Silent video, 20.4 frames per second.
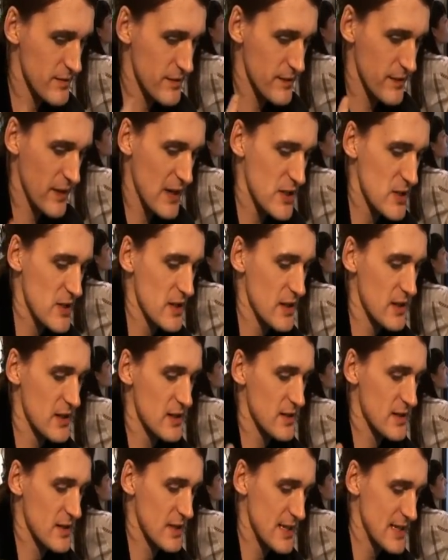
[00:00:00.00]
fashion
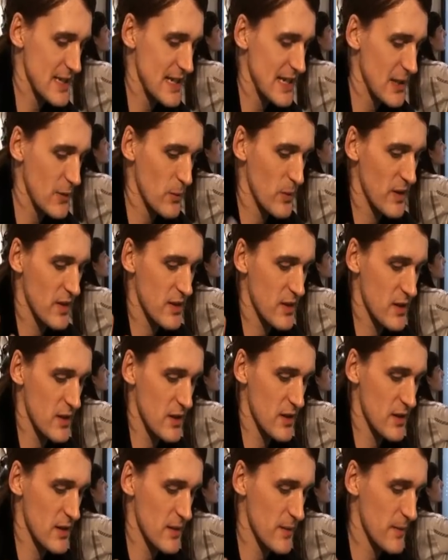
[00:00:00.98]
today with
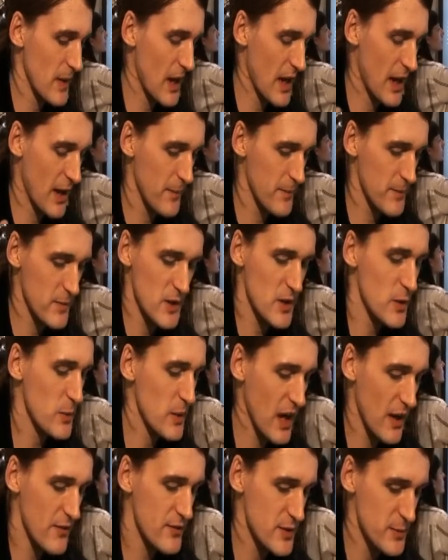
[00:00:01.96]
the we
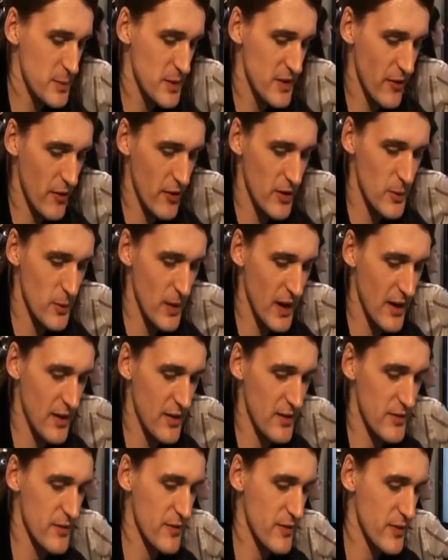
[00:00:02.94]
have to be very aware
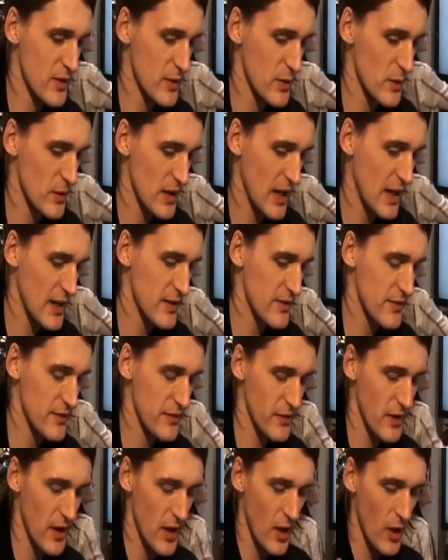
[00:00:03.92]
of the kind
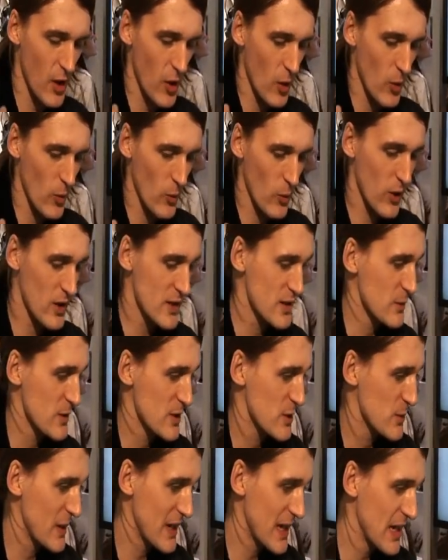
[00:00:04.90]
of world in
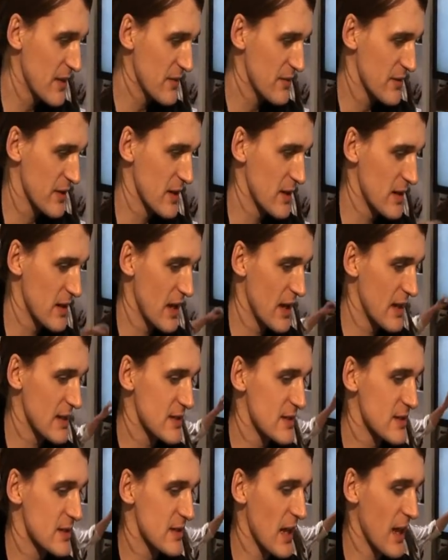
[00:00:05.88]
which we live, and
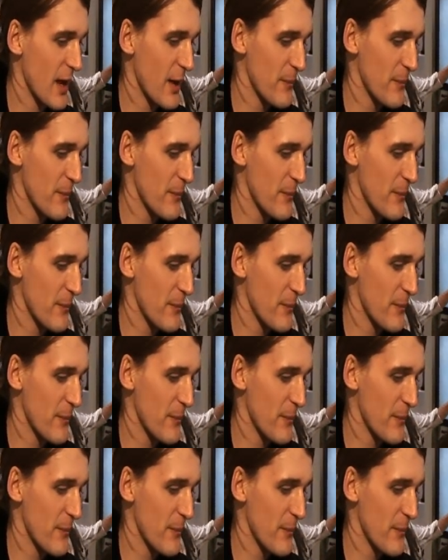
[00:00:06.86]
it's